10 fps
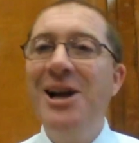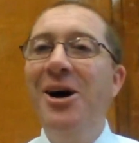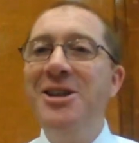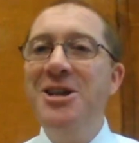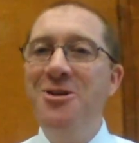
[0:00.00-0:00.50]

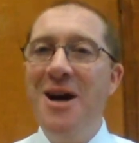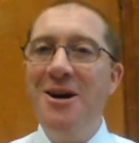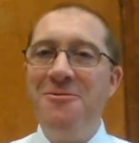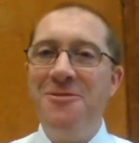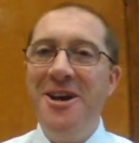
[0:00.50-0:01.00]
Like the new
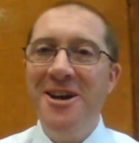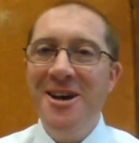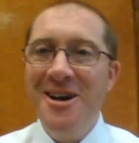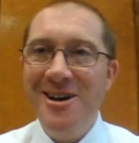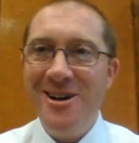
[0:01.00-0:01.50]
outfit,
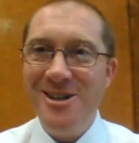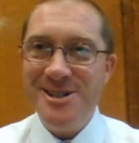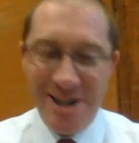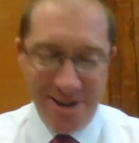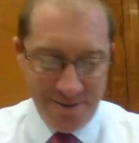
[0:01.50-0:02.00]
I
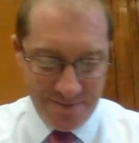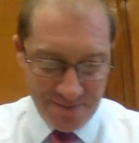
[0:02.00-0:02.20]
said.